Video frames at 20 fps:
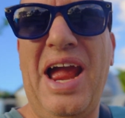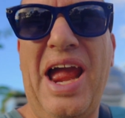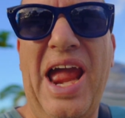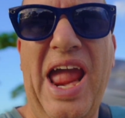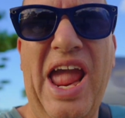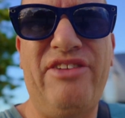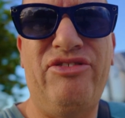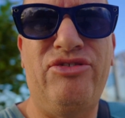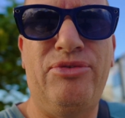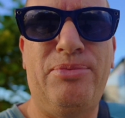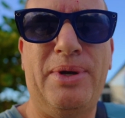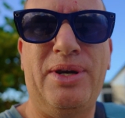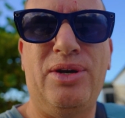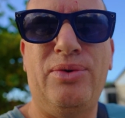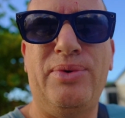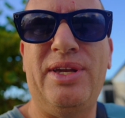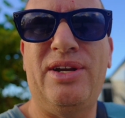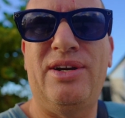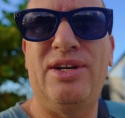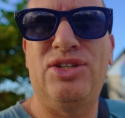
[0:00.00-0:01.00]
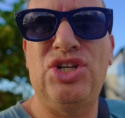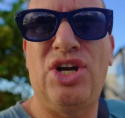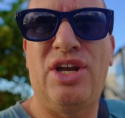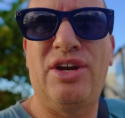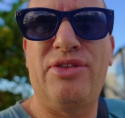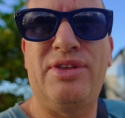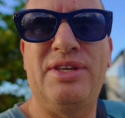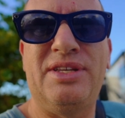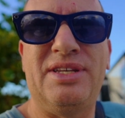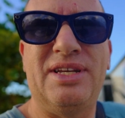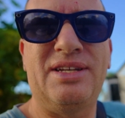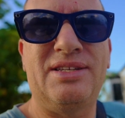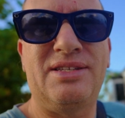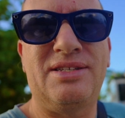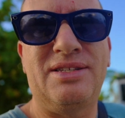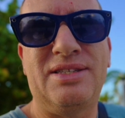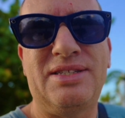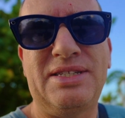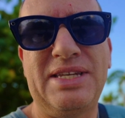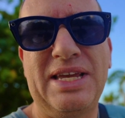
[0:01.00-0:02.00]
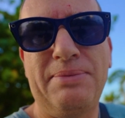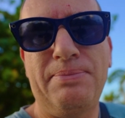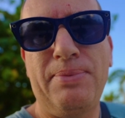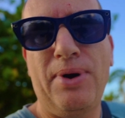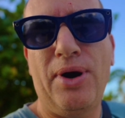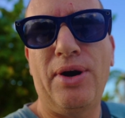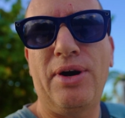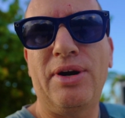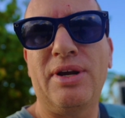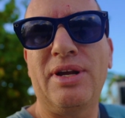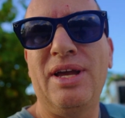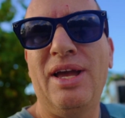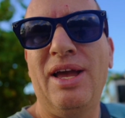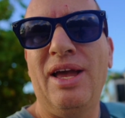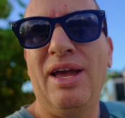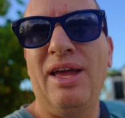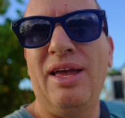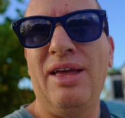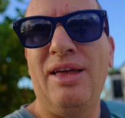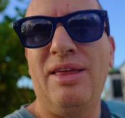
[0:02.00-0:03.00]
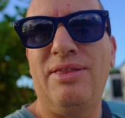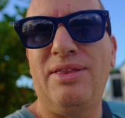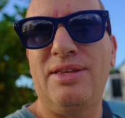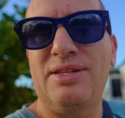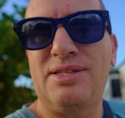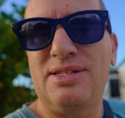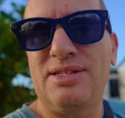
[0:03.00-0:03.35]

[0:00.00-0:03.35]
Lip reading: Hey everybody, we are at Jonathan Dickinson State Park. This